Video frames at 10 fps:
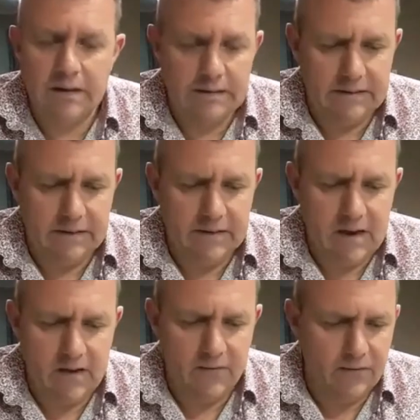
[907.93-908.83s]
and they
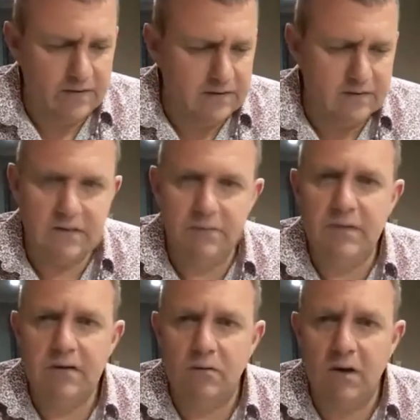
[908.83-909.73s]
have assisted me
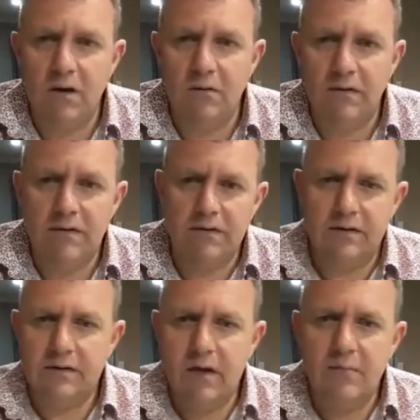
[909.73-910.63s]
as well with in
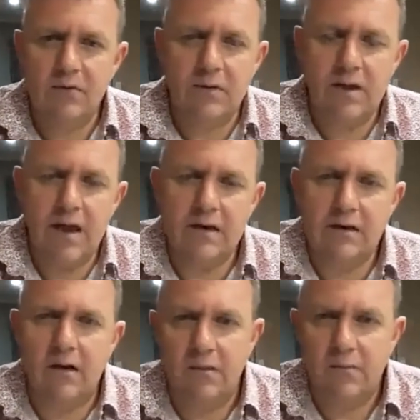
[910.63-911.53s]
times when I had the heart